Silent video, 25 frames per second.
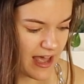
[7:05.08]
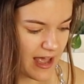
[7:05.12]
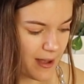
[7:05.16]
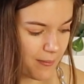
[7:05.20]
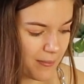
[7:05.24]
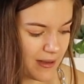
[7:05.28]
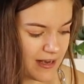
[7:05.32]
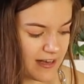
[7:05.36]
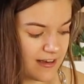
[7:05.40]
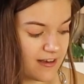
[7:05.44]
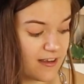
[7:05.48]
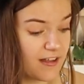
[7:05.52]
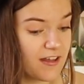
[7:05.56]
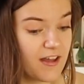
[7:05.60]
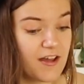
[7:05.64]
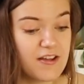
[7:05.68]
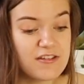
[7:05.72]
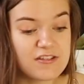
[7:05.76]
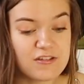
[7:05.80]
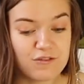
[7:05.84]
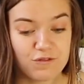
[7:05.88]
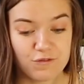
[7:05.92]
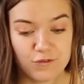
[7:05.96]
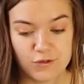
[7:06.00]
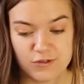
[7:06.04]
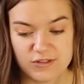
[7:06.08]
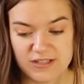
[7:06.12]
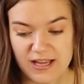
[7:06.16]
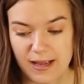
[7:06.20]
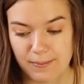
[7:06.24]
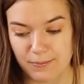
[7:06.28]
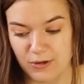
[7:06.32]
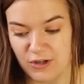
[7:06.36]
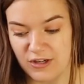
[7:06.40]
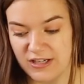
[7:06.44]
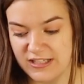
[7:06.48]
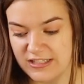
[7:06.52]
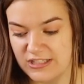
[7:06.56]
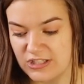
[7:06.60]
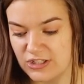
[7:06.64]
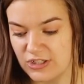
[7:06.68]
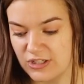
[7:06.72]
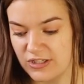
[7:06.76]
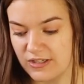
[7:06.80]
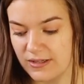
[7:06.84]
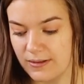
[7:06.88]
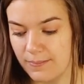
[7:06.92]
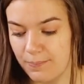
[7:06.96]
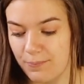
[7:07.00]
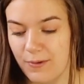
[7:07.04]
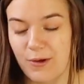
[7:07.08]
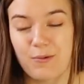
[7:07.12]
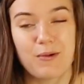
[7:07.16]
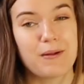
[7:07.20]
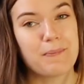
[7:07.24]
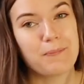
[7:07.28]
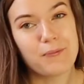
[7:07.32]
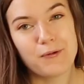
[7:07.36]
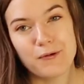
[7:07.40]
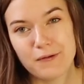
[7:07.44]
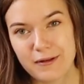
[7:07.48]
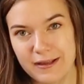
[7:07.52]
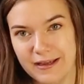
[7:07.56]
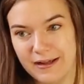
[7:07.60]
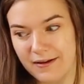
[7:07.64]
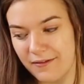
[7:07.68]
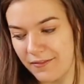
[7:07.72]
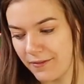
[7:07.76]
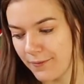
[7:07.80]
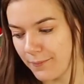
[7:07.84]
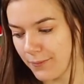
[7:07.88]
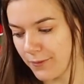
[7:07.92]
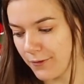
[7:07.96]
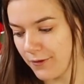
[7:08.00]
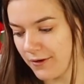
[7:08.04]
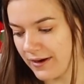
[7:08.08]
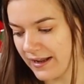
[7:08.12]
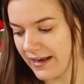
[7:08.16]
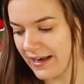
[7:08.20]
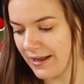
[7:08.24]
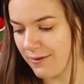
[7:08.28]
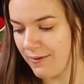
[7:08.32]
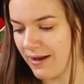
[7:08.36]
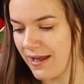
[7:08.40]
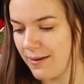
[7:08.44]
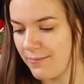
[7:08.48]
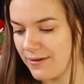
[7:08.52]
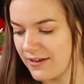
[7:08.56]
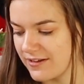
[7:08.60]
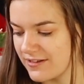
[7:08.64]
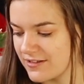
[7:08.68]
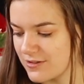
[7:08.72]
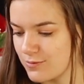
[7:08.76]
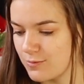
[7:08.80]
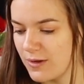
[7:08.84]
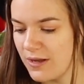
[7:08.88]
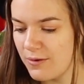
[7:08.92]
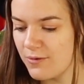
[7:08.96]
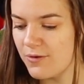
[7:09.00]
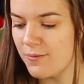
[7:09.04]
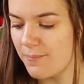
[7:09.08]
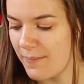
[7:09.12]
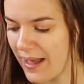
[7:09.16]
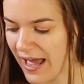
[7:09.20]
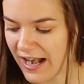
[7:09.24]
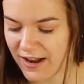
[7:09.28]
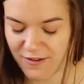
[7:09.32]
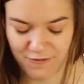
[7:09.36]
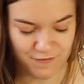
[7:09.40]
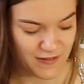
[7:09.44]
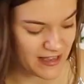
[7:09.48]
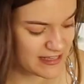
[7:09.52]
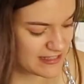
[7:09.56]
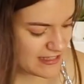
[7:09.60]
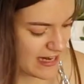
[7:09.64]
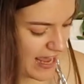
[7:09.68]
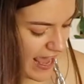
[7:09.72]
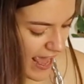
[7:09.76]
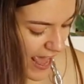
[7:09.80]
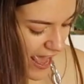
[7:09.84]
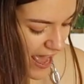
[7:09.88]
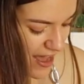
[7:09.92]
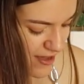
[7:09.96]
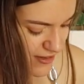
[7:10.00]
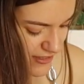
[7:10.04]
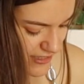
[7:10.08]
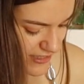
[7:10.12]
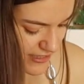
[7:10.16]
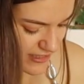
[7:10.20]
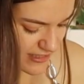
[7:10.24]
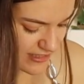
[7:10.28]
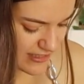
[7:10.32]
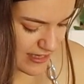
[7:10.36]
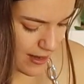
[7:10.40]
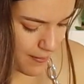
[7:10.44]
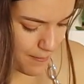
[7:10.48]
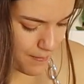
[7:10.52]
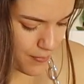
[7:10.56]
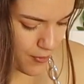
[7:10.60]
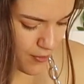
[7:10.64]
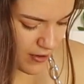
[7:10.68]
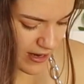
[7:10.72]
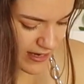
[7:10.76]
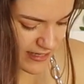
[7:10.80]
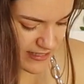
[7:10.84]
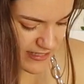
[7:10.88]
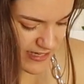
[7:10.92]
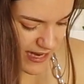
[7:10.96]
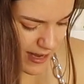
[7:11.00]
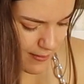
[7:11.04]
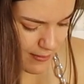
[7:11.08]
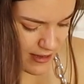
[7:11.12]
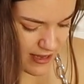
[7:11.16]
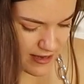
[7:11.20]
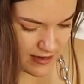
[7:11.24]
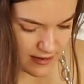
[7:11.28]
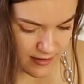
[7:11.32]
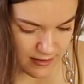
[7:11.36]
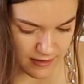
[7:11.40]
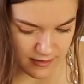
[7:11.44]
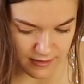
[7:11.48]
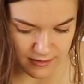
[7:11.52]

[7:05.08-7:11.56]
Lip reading: I mean, your girl's a full-time uni student. But we're putting it on the board anyway because we will manifest a house at some point, damn it.